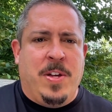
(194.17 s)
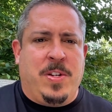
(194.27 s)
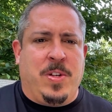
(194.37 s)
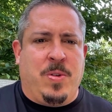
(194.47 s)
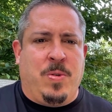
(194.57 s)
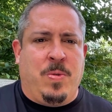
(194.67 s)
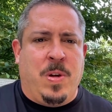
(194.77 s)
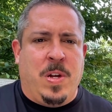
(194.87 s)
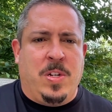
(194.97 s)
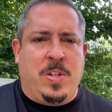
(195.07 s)
to
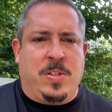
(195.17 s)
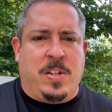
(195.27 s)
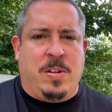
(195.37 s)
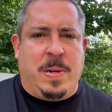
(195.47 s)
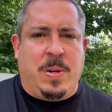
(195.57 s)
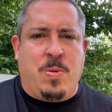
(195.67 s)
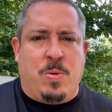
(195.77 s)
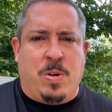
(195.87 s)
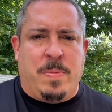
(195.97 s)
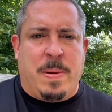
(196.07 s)
just a little bit
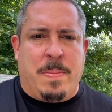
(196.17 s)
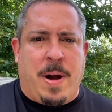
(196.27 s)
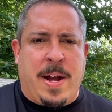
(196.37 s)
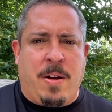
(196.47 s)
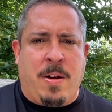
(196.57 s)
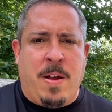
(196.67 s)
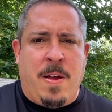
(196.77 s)
cooler, a little bit brighter.